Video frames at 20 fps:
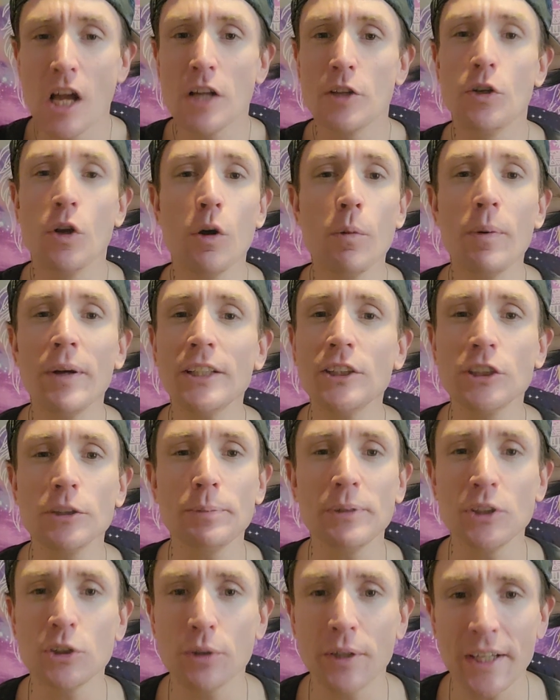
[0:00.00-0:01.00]
Nobody should
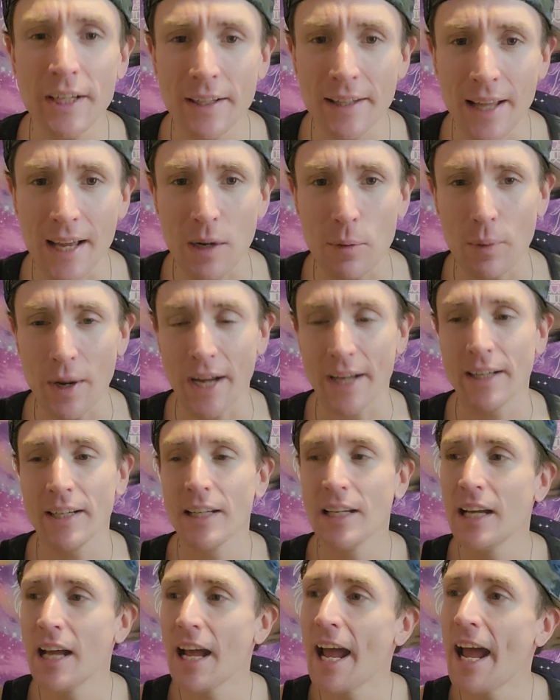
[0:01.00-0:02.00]
be treated that way.
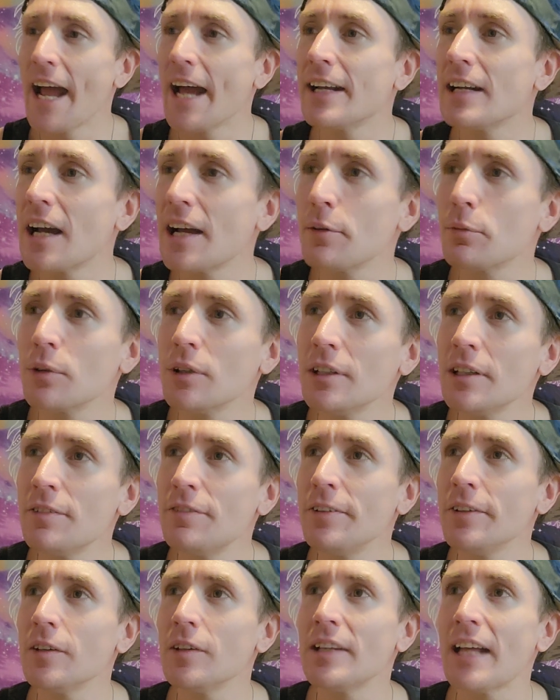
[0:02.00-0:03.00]
And I really
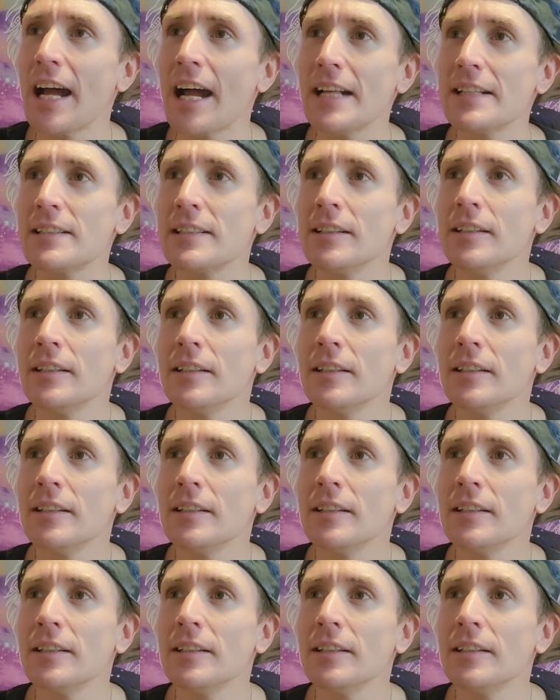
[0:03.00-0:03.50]
feel that